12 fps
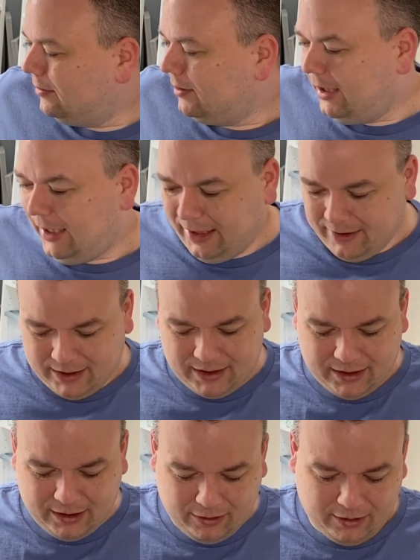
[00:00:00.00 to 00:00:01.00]
This
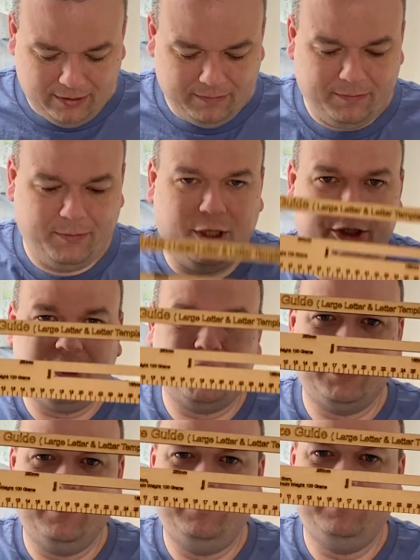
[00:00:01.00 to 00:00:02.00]
is a good
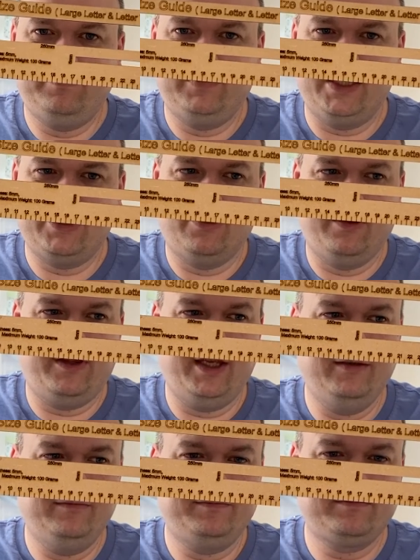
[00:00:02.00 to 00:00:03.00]
purchase, this sort of
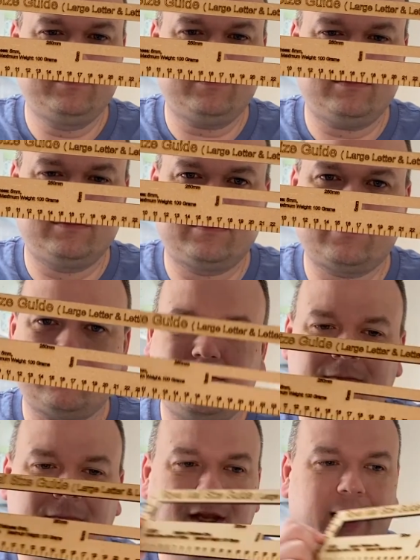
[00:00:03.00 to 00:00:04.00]
thing.
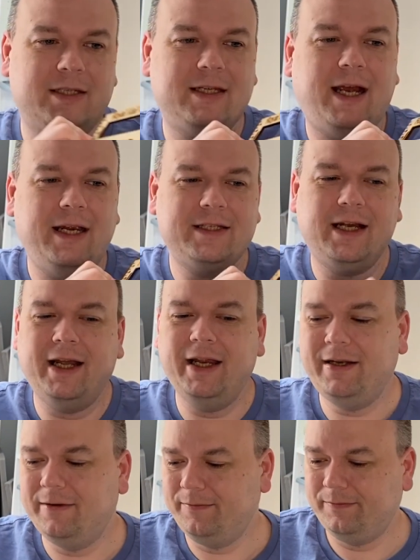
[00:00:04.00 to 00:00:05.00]
A size
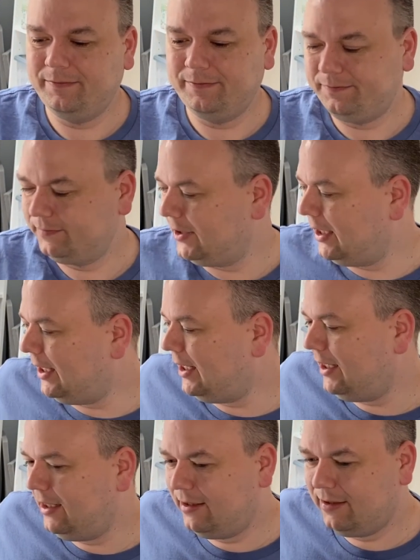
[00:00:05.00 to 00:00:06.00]
guide,
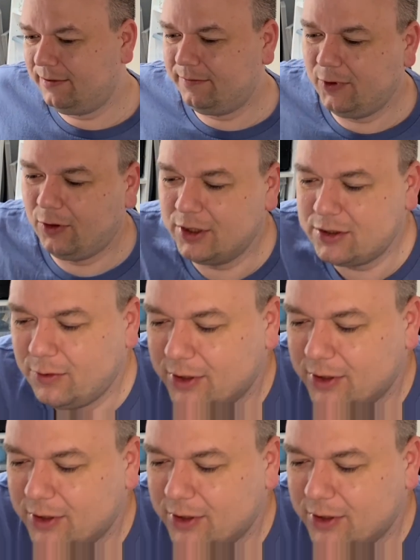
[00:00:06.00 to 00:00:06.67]
and also